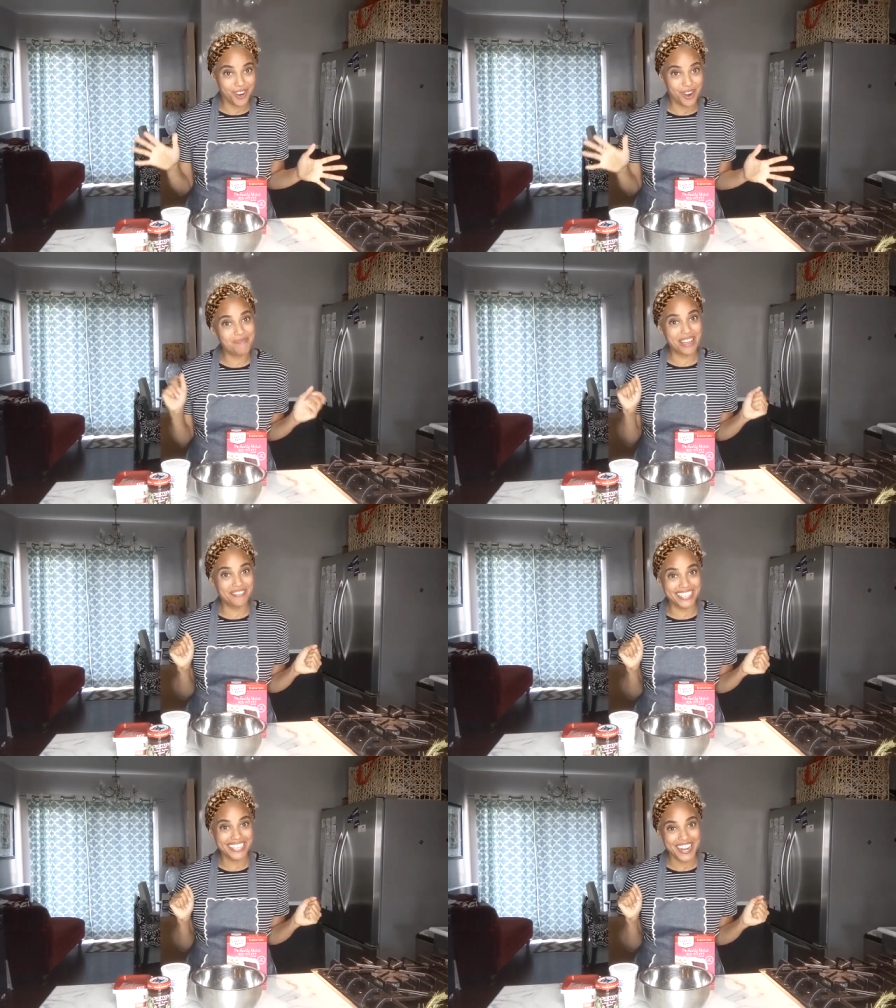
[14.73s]
for my
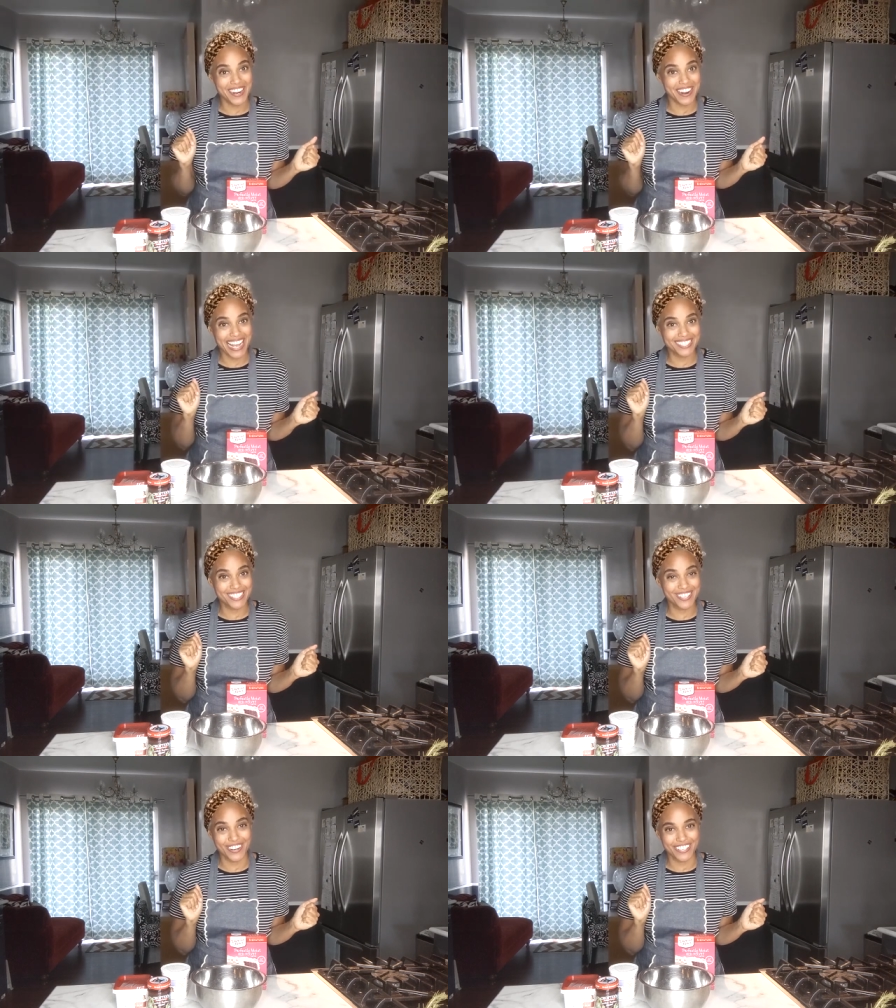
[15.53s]
video and
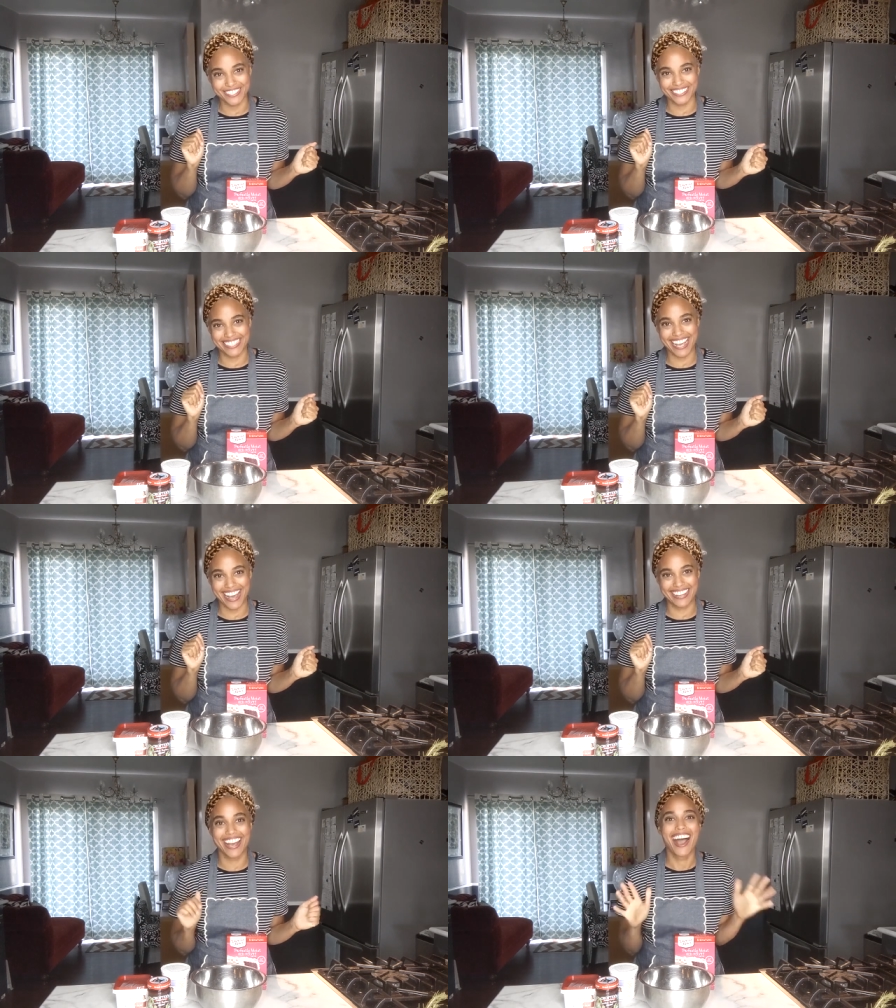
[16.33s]
tutorial
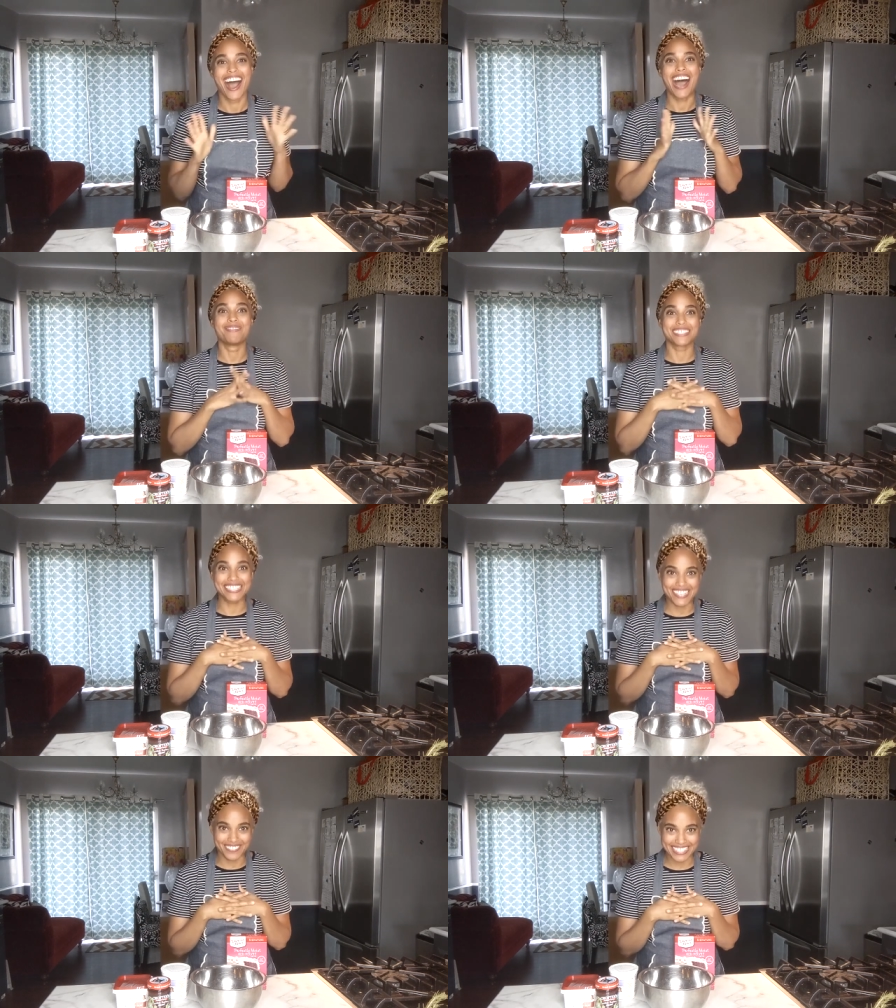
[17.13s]
today. I'm
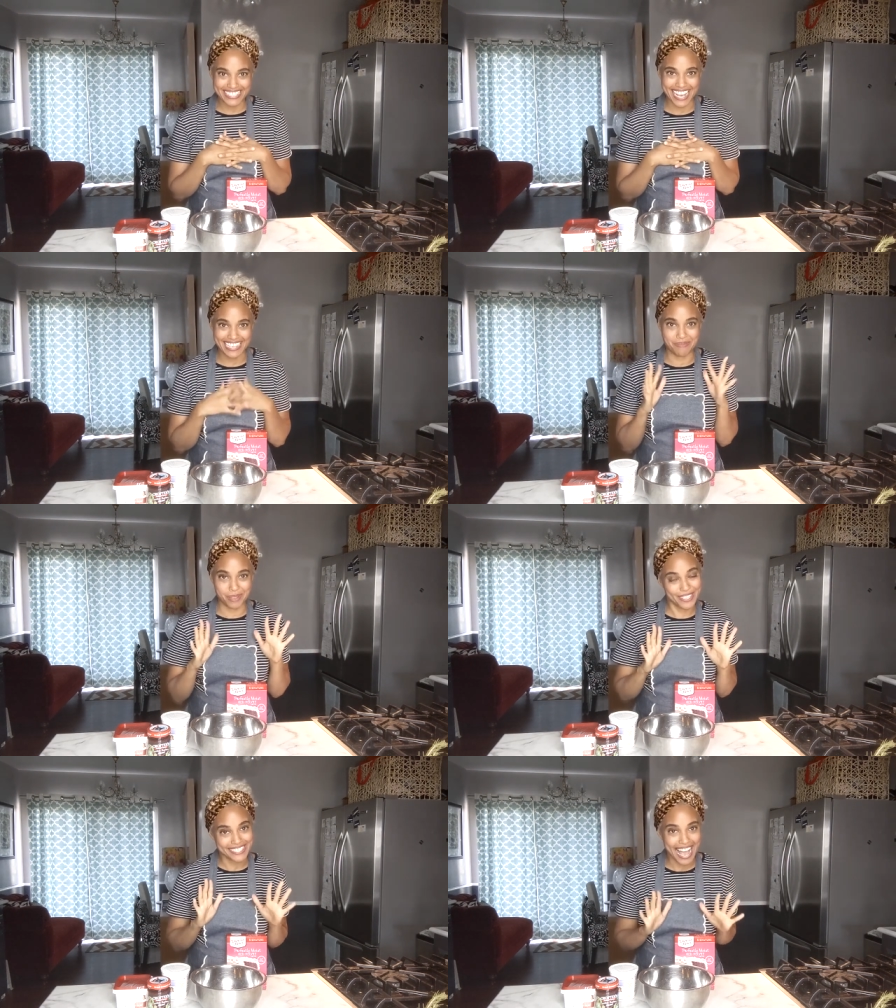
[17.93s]
so excited
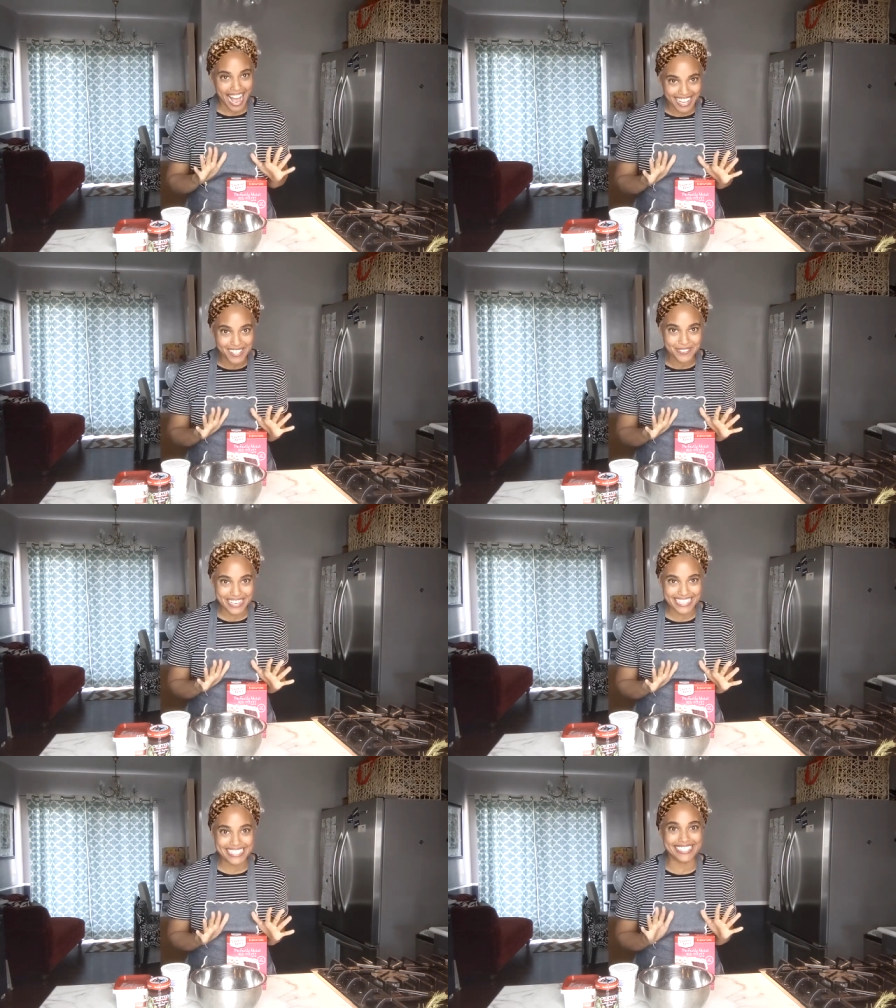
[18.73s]
because
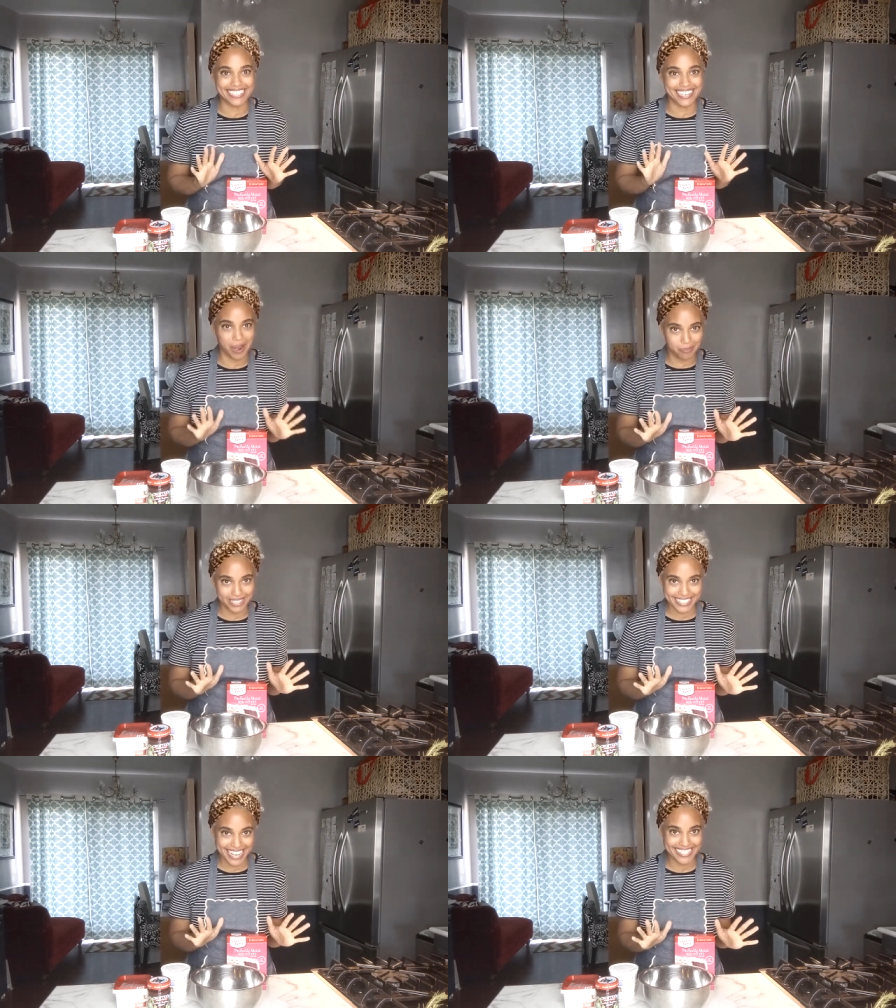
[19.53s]
Halloween is in a couple
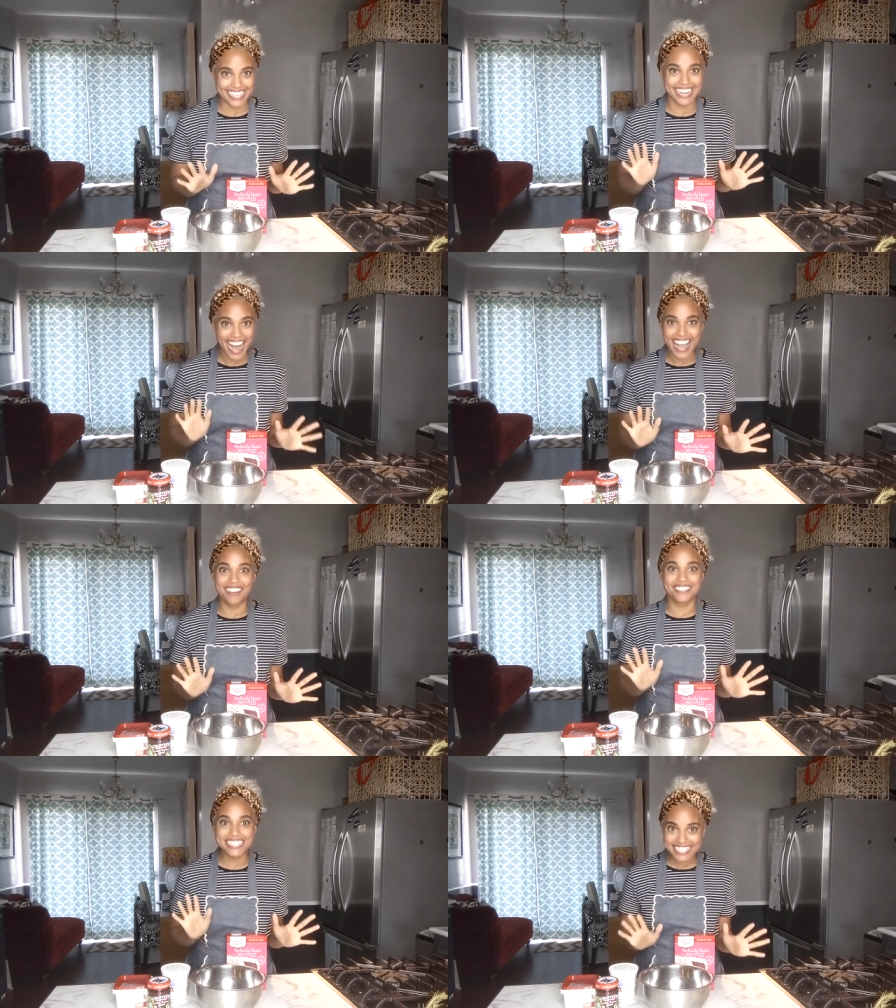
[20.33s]
of days and I
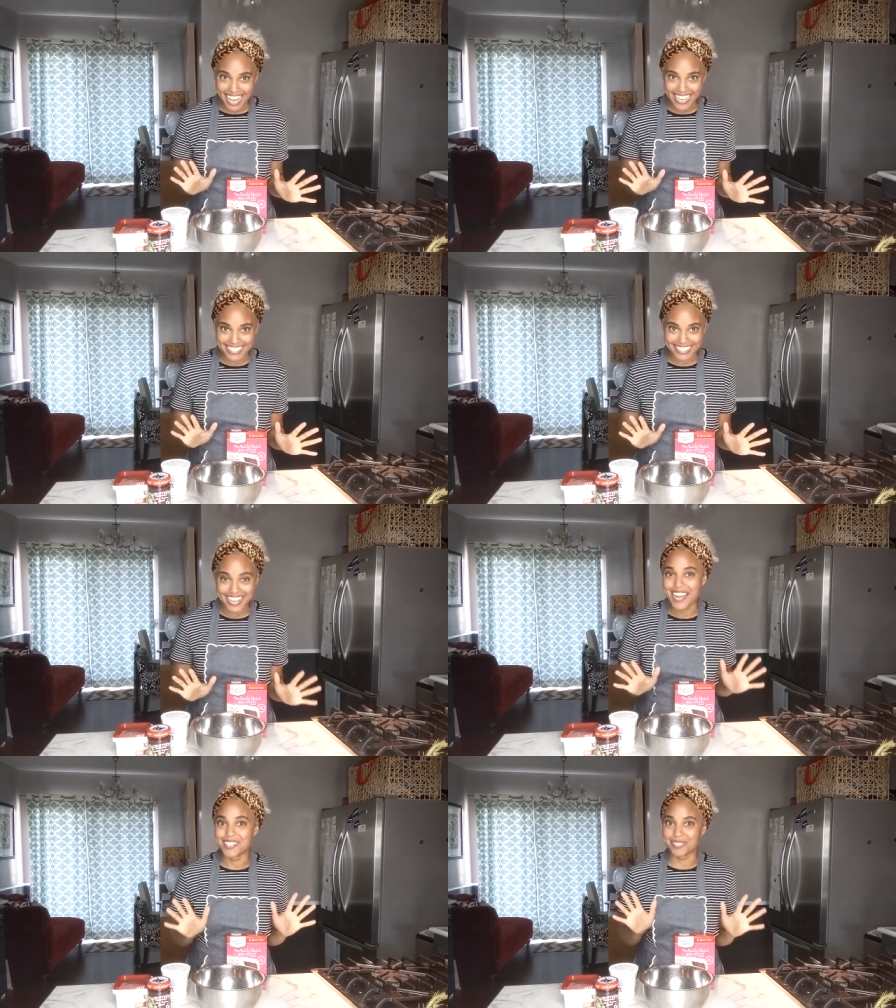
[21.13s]
have
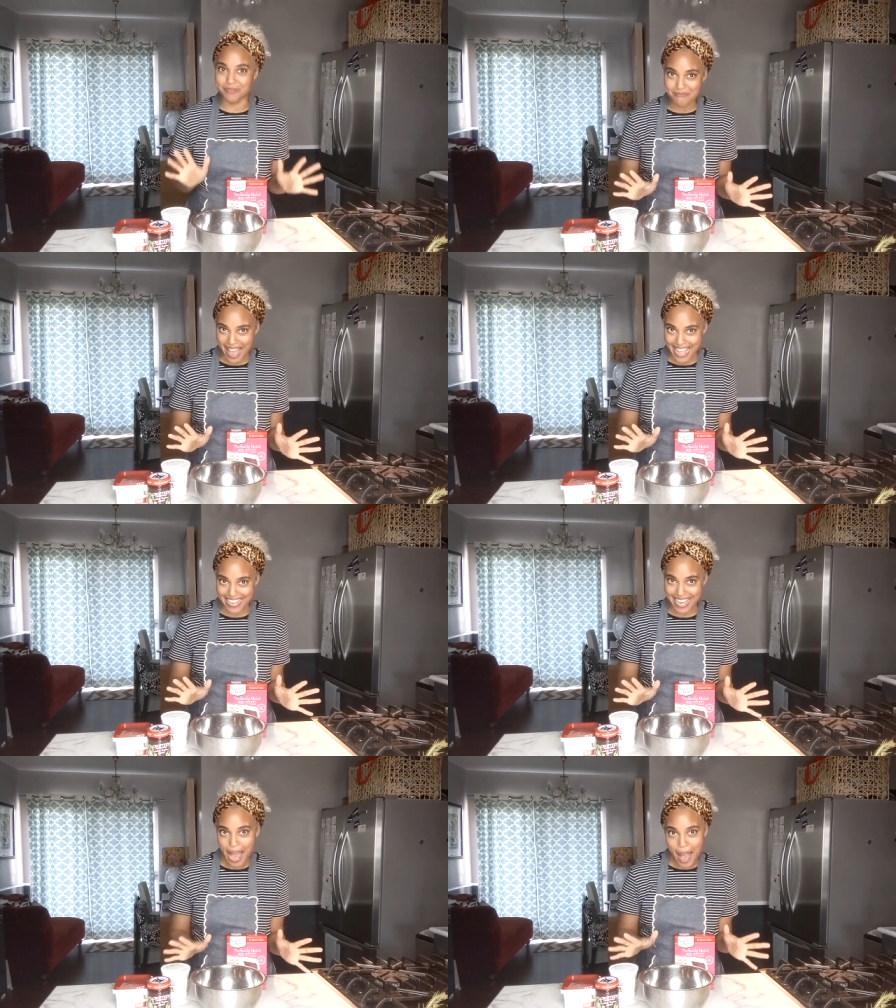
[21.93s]
decided to make